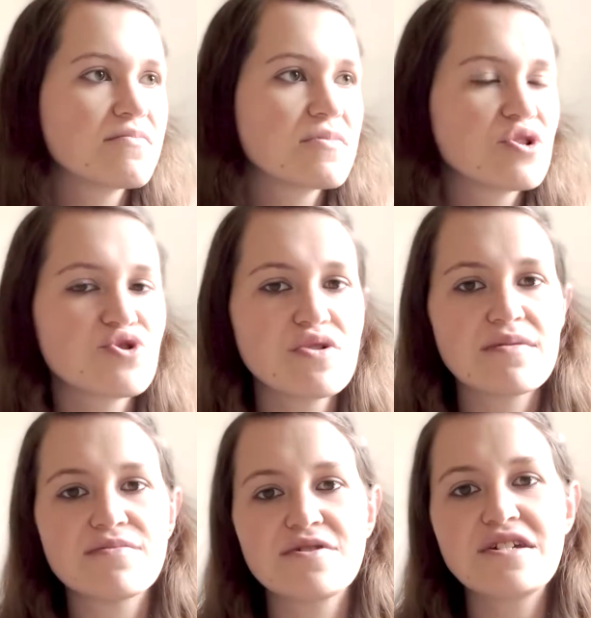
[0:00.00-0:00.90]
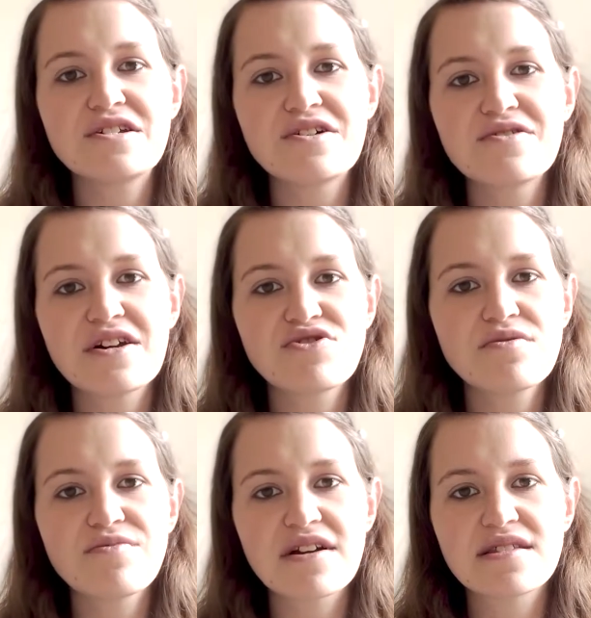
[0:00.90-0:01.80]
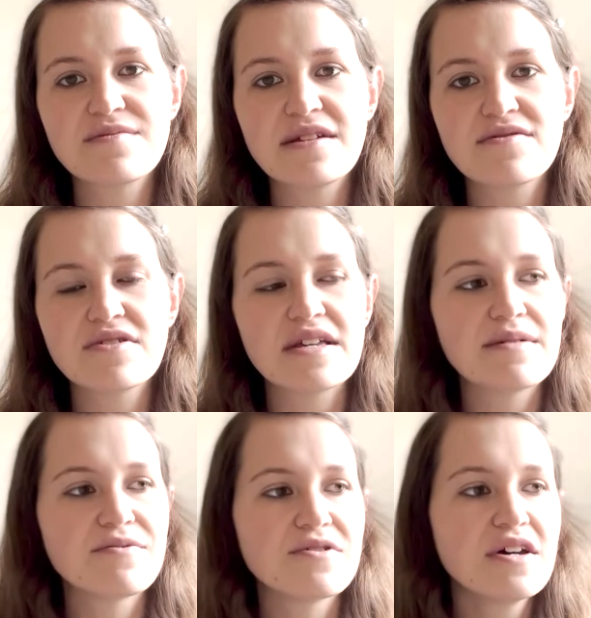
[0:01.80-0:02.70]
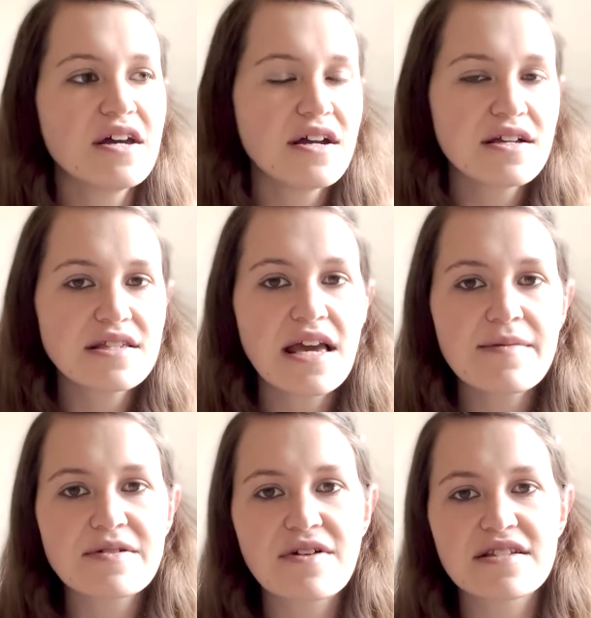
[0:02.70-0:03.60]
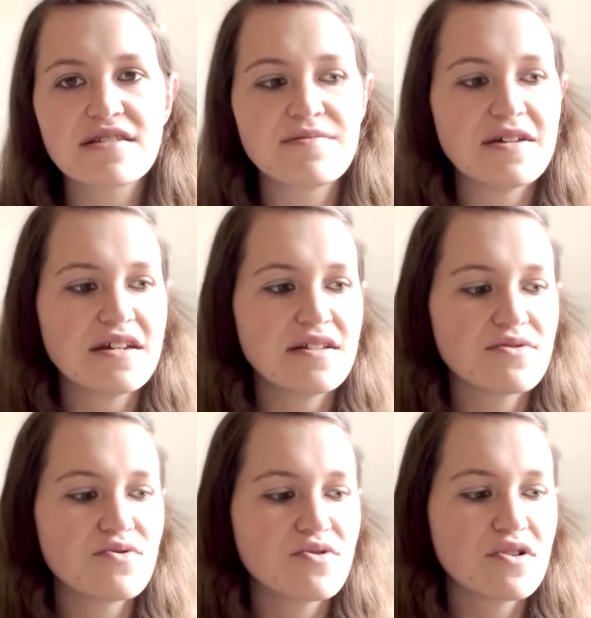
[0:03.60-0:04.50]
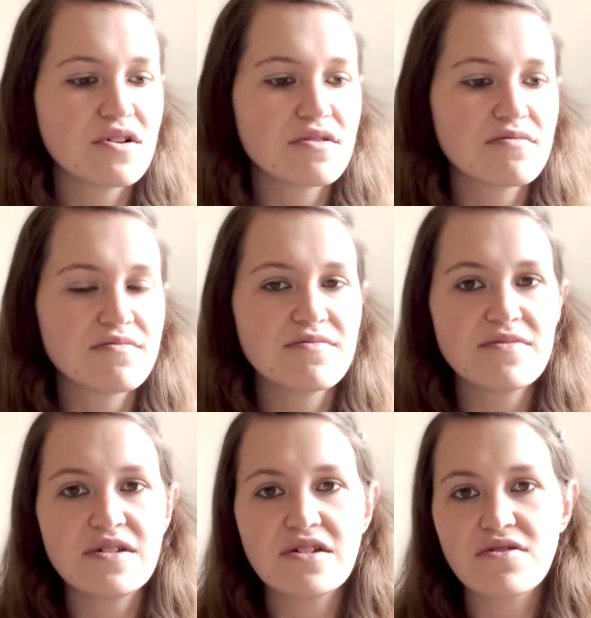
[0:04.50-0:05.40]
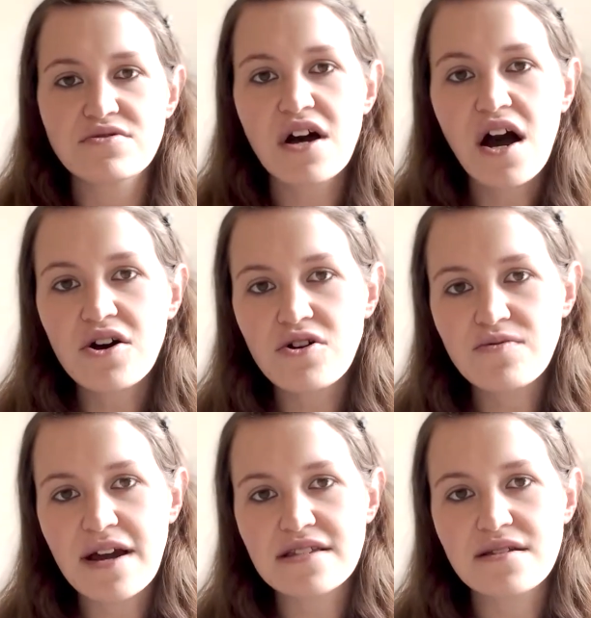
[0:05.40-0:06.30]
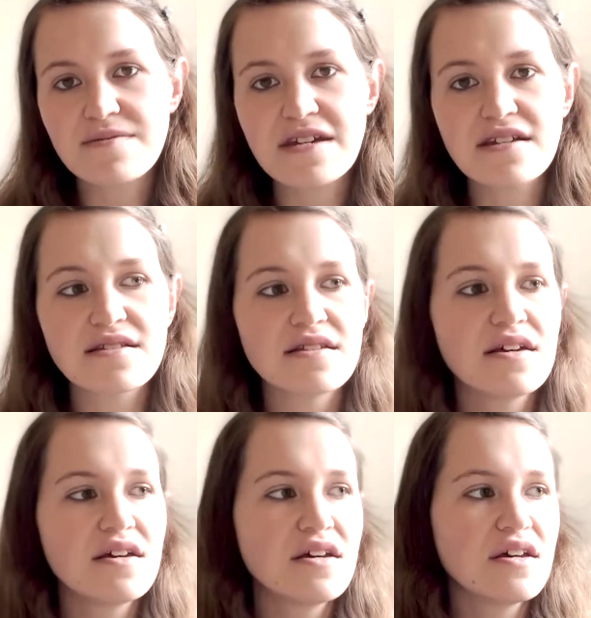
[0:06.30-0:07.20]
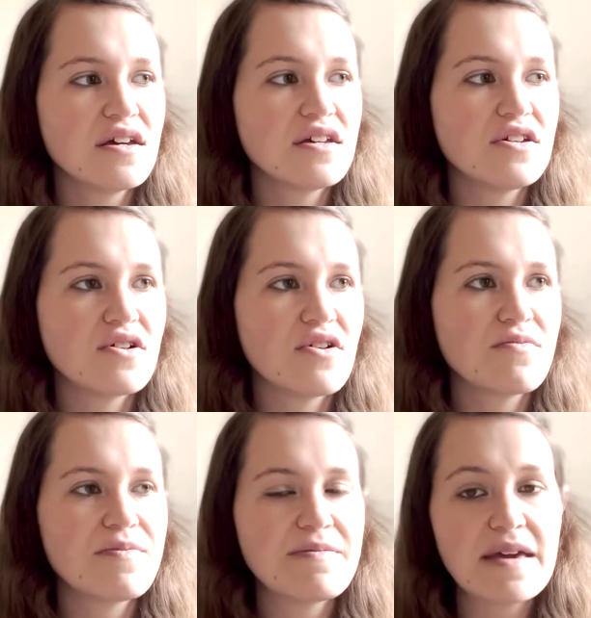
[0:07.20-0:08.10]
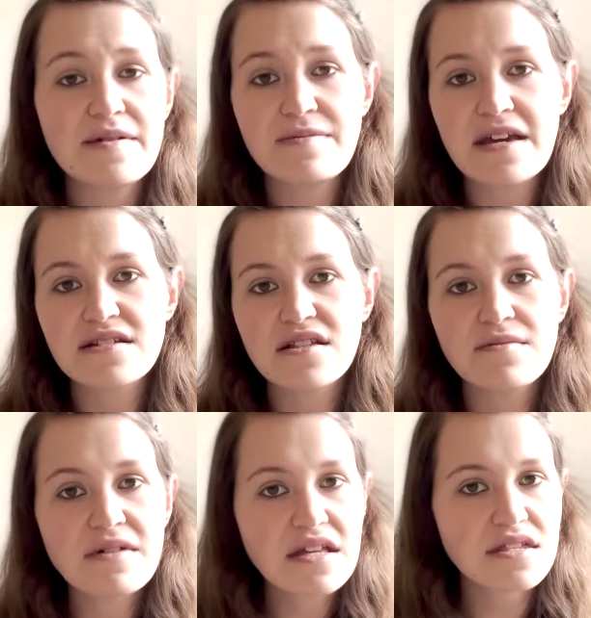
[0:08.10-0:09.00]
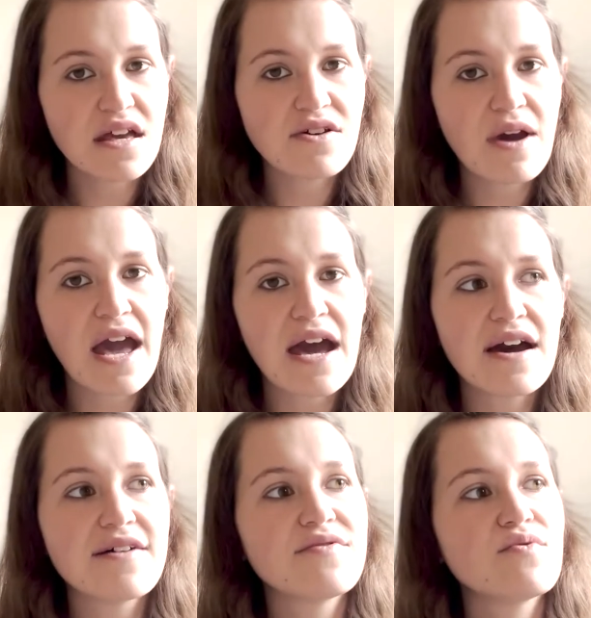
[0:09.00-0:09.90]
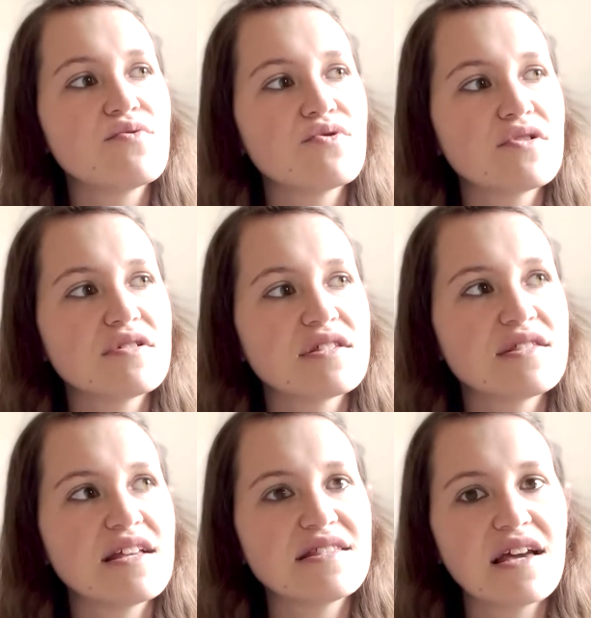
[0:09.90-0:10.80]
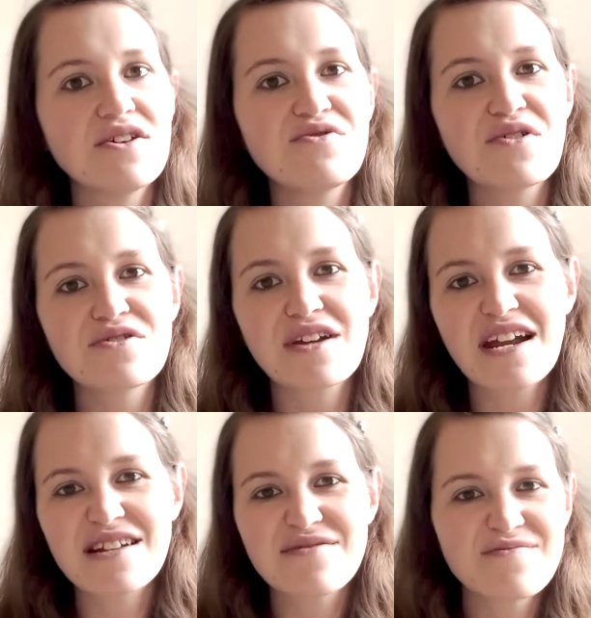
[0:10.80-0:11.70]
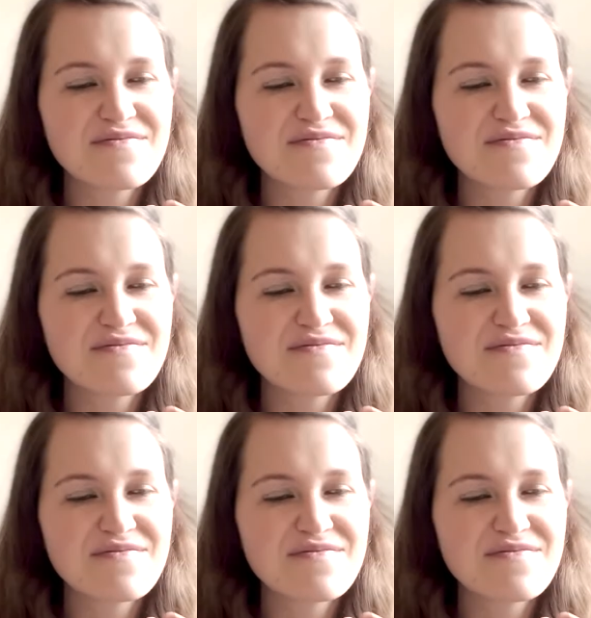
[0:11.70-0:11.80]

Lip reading: shrimp, like shrimp recipes, for example, salmon recipes, or taco recipes, but maybe based on the meats that you have or just things that you are kind of